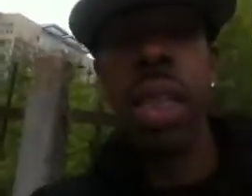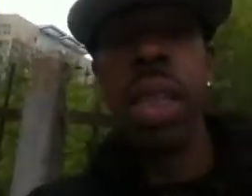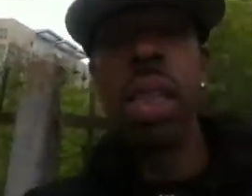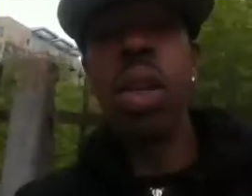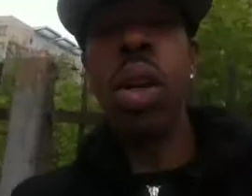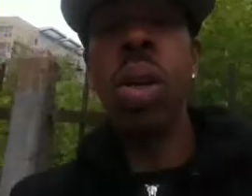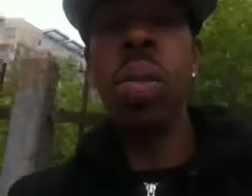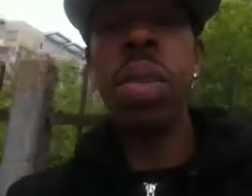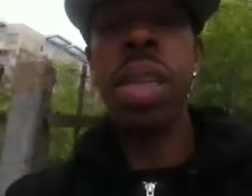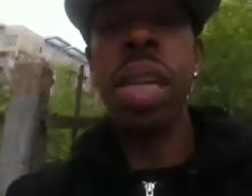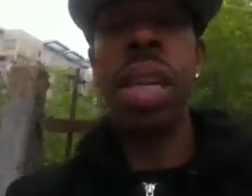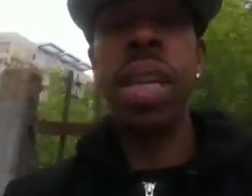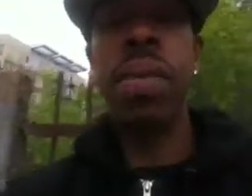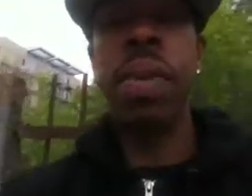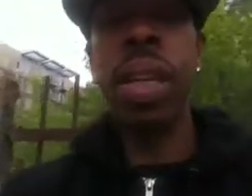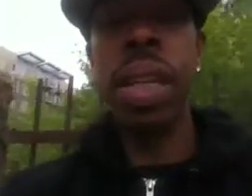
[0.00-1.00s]
You know what I'm
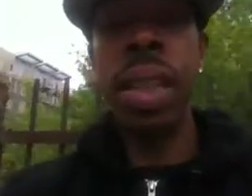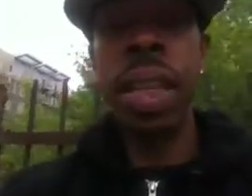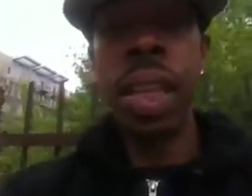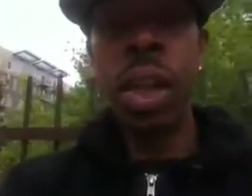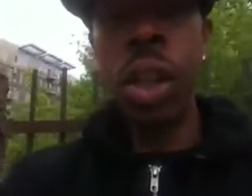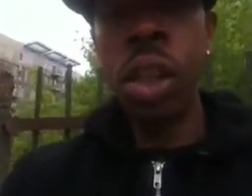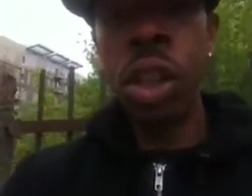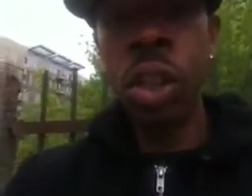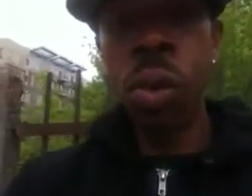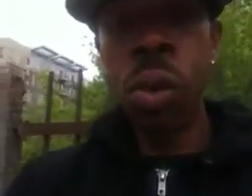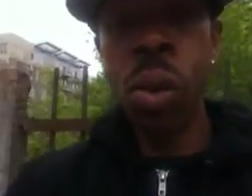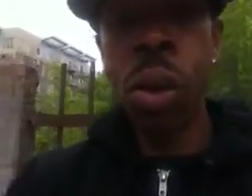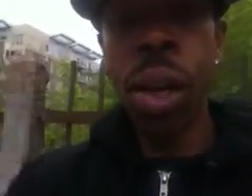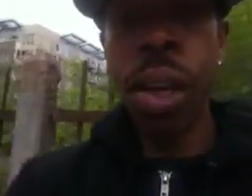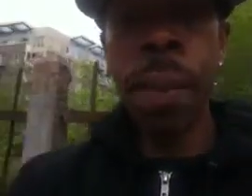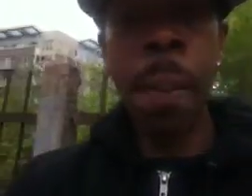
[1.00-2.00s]
saying? If anything, you're
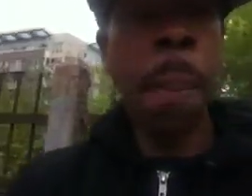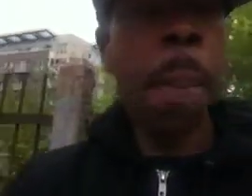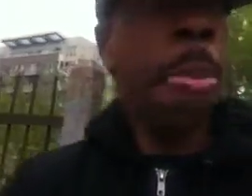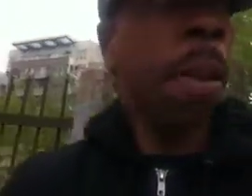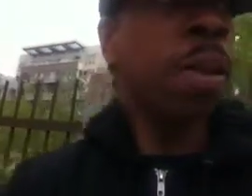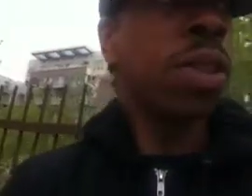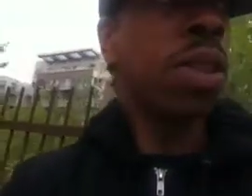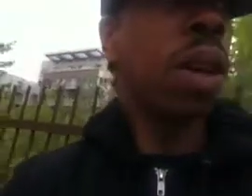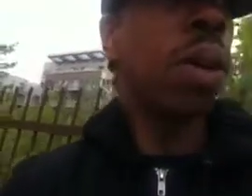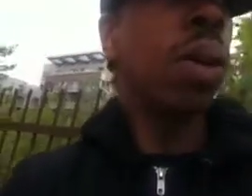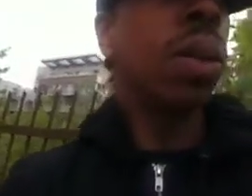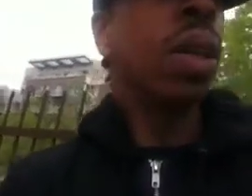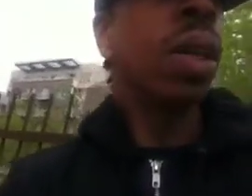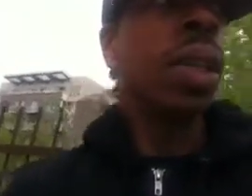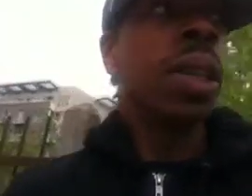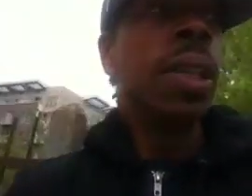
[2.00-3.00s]
destroying. So,
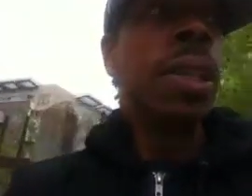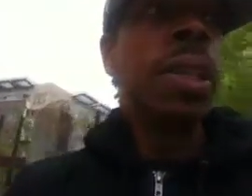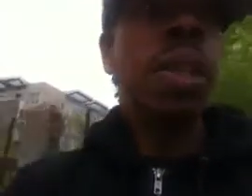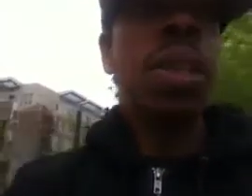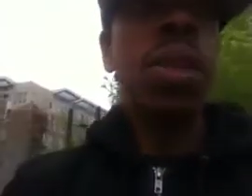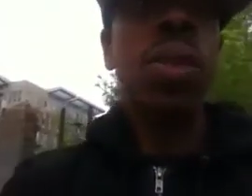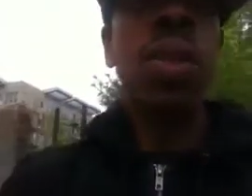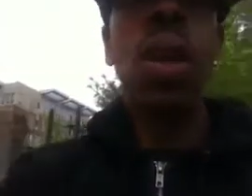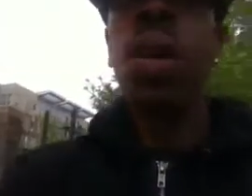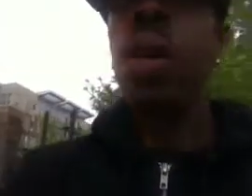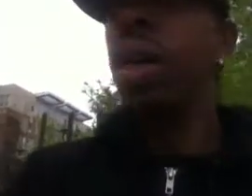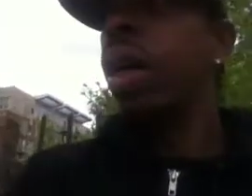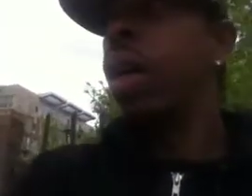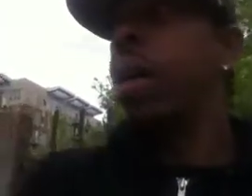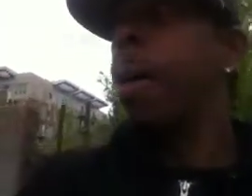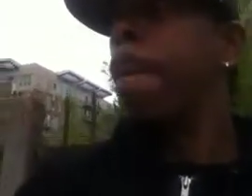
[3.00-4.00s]
you know,
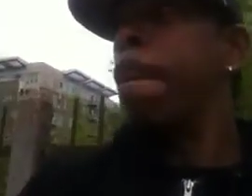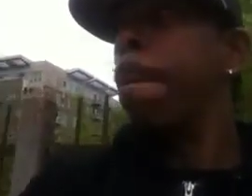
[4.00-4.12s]
uh,